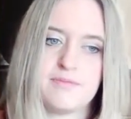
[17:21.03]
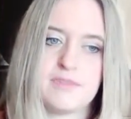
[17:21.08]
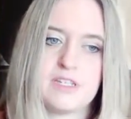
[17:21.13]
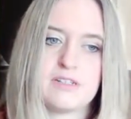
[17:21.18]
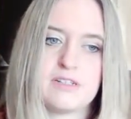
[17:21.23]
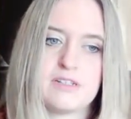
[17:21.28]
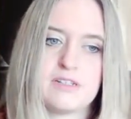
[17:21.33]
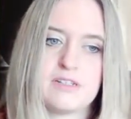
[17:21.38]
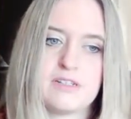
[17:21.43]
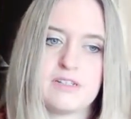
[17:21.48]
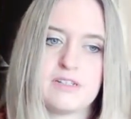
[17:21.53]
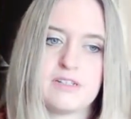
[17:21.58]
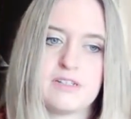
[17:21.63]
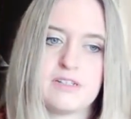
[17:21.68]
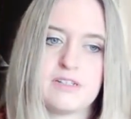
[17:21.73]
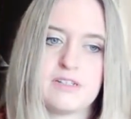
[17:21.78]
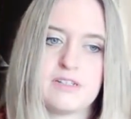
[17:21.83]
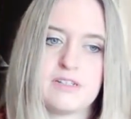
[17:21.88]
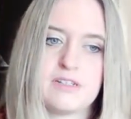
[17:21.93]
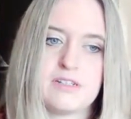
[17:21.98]
You'll see here,
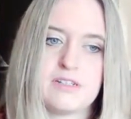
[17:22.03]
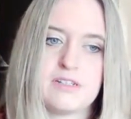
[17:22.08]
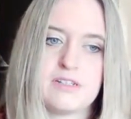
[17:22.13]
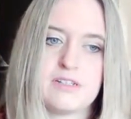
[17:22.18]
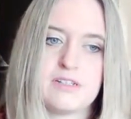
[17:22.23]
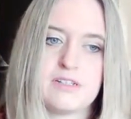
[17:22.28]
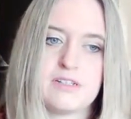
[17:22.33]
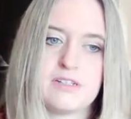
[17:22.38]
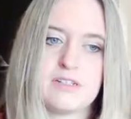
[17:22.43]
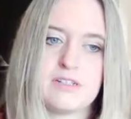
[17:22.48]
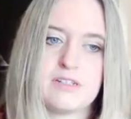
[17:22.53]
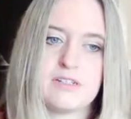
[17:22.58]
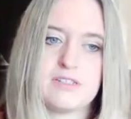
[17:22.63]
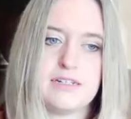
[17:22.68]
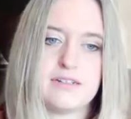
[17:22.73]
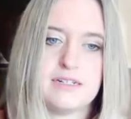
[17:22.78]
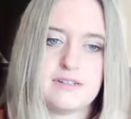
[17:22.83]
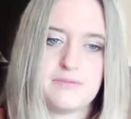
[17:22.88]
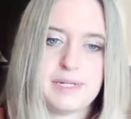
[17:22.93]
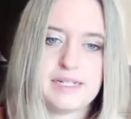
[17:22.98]
NFPA
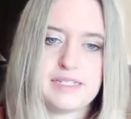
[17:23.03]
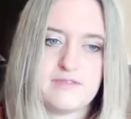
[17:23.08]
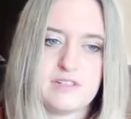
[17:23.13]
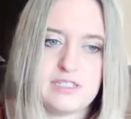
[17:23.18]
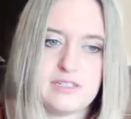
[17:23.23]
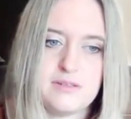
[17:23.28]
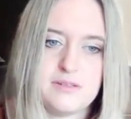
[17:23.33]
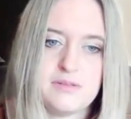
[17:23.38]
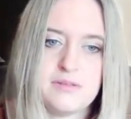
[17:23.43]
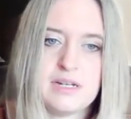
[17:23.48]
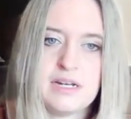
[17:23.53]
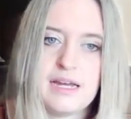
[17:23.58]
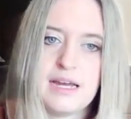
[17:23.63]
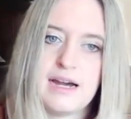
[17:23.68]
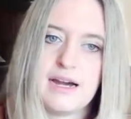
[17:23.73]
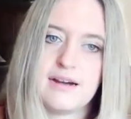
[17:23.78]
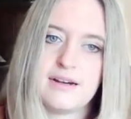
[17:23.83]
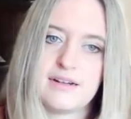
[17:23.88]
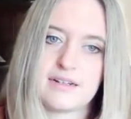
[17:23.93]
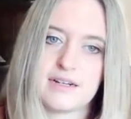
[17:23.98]
72
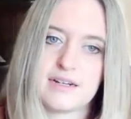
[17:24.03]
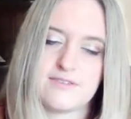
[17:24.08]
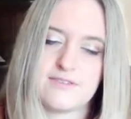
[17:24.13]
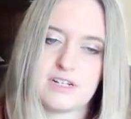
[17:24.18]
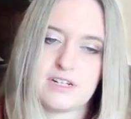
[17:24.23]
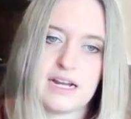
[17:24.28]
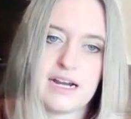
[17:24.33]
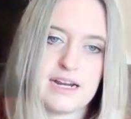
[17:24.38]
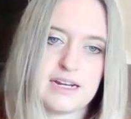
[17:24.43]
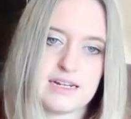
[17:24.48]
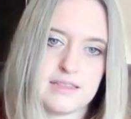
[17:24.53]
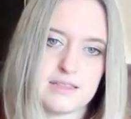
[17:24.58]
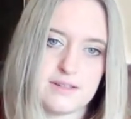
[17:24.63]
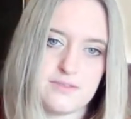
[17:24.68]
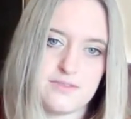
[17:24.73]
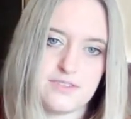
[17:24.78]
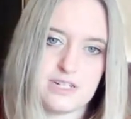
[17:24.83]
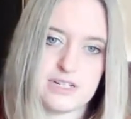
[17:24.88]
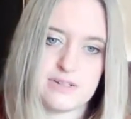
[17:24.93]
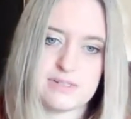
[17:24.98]
covering high and low
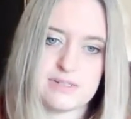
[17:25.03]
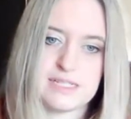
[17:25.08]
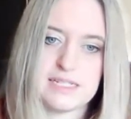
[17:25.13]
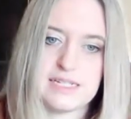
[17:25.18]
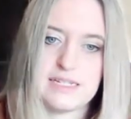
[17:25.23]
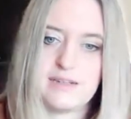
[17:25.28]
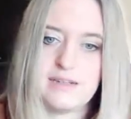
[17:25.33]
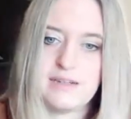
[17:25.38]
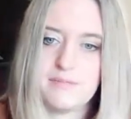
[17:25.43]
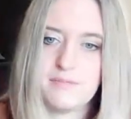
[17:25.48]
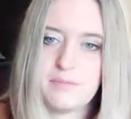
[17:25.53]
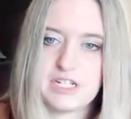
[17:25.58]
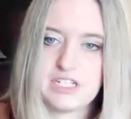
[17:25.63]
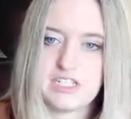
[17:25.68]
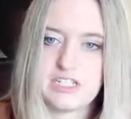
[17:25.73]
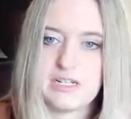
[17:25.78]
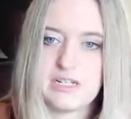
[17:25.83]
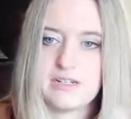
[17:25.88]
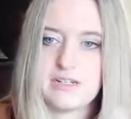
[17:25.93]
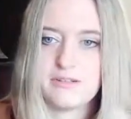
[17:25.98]
frequency bed
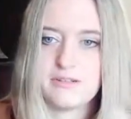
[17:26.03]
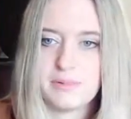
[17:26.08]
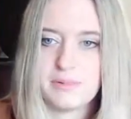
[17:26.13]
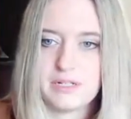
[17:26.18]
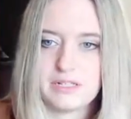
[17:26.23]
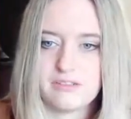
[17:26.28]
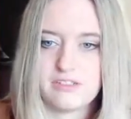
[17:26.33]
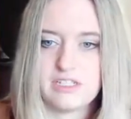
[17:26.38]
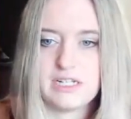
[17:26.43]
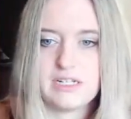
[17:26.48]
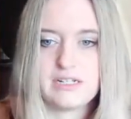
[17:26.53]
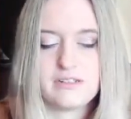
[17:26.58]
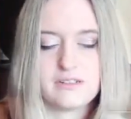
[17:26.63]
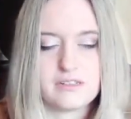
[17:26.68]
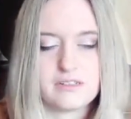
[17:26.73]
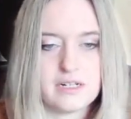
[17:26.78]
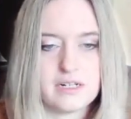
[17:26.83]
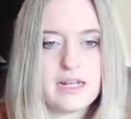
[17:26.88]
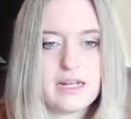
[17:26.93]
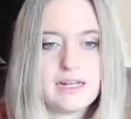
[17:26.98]
shaker, pillow
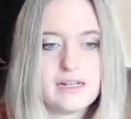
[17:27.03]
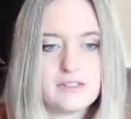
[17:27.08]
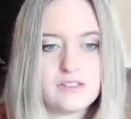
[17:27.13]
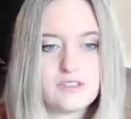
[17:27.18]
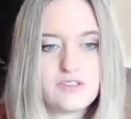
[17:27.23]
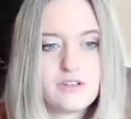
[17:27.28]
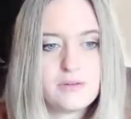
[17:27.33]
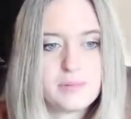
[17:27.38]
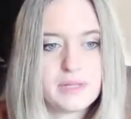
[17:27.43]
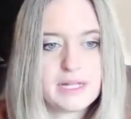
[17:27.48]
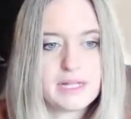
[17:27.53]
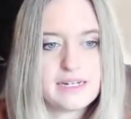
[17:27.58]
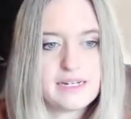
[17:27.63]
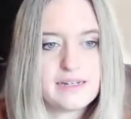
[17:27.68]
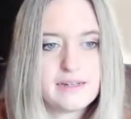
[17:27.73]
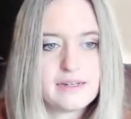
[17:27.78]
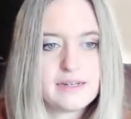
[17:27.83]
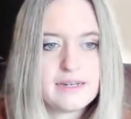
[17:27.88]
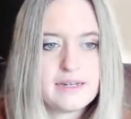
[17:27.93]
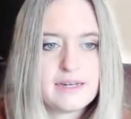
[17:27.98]
shaker, and strobe light.
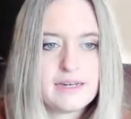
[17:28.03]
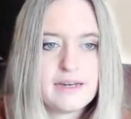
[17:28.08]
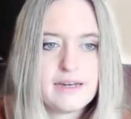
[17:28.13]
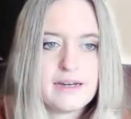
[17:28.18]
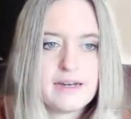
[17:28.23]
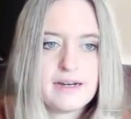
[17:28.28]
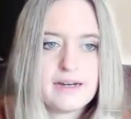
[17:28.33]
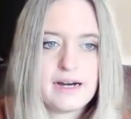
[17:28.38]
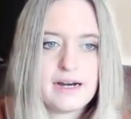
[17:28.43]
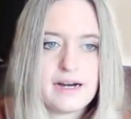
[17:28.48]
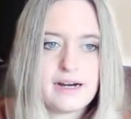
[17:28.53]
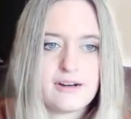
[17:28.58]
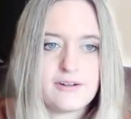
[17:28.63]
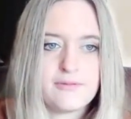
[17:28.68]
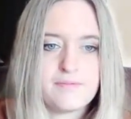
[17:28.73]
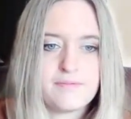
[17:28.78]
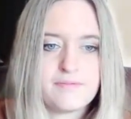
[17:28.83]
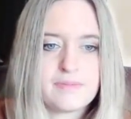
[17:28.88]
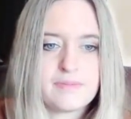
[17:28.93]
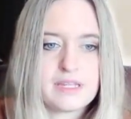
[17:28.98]

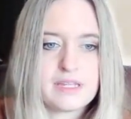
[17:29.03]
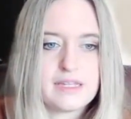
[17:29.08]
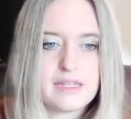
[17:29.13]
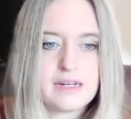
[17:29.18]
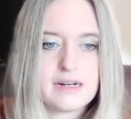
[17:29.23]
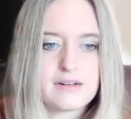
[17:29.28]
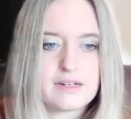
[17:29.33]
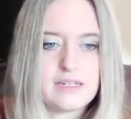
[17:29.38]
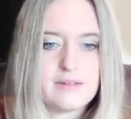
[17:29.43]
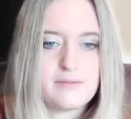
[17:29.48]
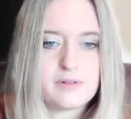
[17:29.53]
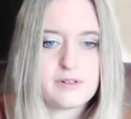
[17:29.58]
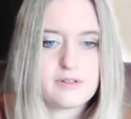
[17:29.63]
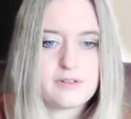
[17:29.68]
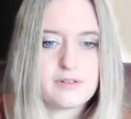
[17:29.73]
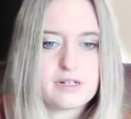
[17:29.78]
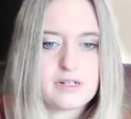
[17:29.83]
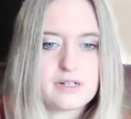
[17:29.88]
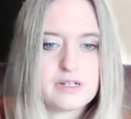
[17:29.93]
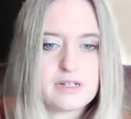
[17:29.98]
And I'll keep
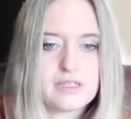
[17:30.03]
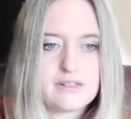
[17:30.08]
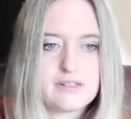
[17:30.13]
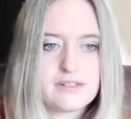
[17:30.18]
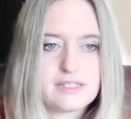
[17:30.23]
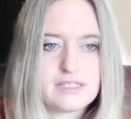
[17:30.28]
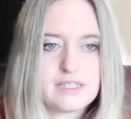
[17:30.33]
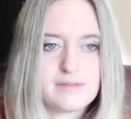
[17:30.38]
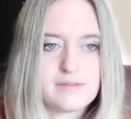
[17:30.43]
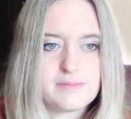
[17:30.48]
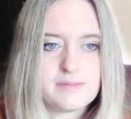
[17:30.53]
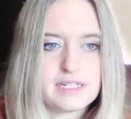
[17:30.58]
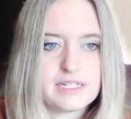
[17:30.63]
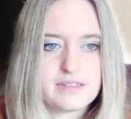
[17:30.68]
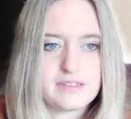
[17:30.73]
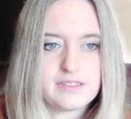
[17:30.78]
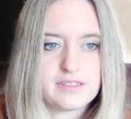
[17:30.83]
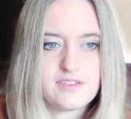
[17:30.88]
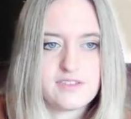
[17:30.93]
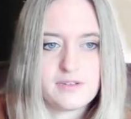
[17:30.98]
going on. There's some
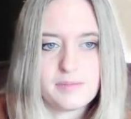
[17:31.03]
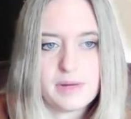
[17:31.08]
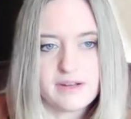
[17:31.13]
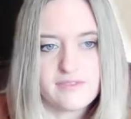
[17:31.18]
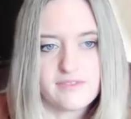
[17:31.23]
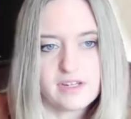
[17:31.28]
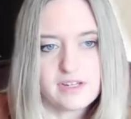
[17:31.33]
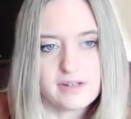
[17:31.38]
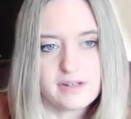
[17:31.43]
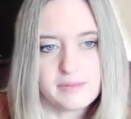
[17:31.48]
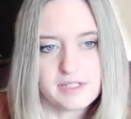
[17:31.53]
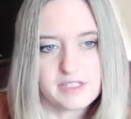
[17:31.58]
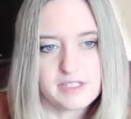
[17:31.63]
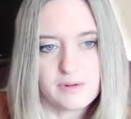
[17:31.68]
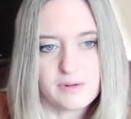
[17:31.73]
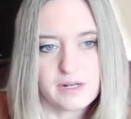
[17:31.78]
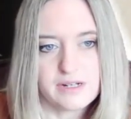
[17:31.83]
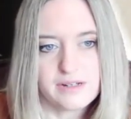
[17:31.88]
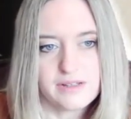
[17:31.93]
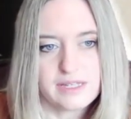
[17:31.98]
standards from FM as
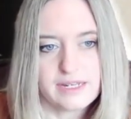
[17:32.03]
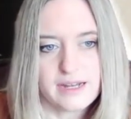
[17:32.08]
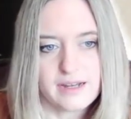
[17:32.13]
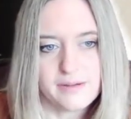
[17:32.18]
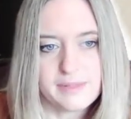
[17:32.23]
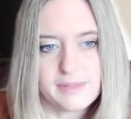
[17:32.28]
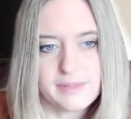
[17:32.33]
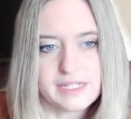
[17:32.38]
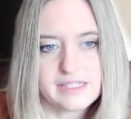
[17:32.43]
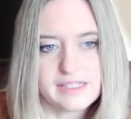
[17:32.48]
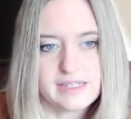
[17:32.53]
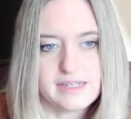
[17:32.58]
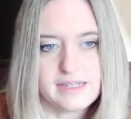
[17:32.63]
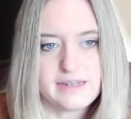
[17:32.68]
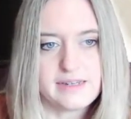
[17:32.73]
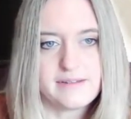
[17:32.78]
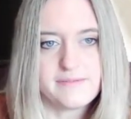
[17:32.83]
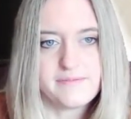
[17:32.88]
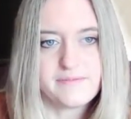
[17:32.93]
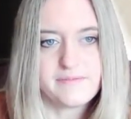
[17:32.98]
well, the
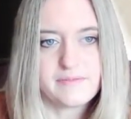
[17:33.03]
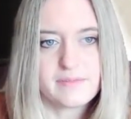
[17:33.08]
IBC,